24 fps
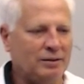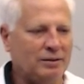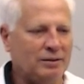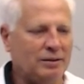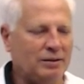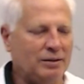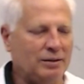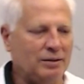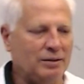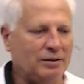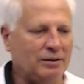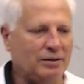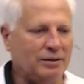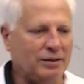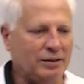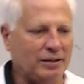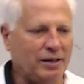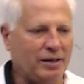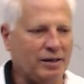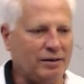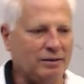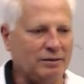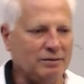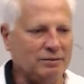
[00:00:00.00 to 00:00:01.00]
And
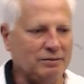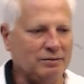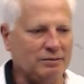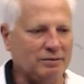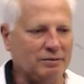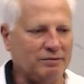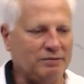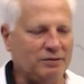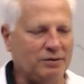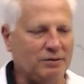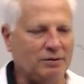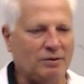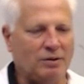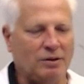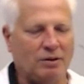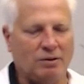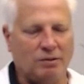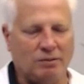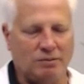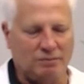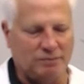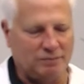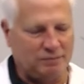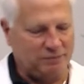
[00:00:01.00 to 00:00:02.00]
again,
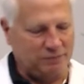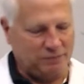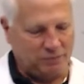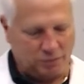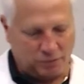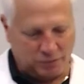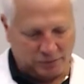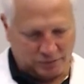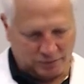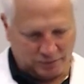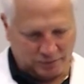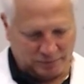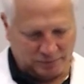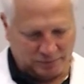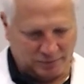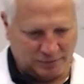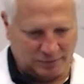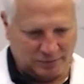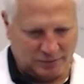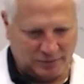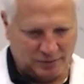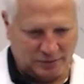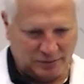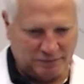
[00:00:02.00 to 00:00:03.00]
of course,
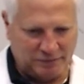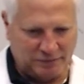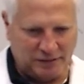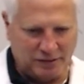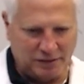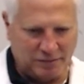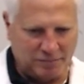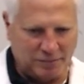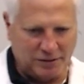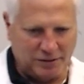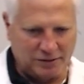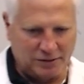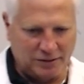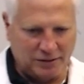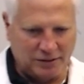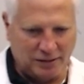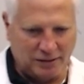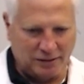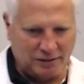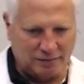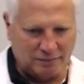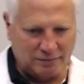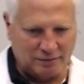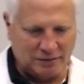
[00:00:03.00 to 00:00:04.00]
if I didn't mention
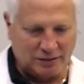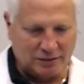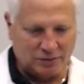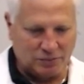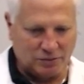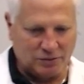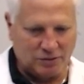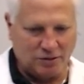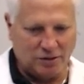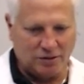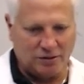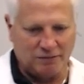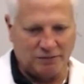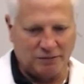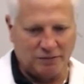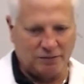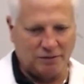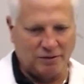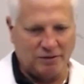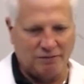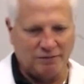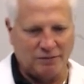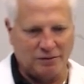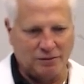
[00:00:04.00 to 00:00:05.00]
that, that's what's hard if you
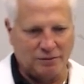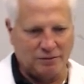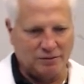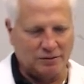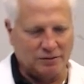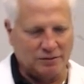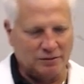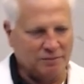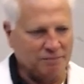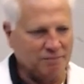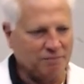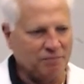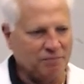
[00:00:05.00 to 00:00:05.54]
don't have notes.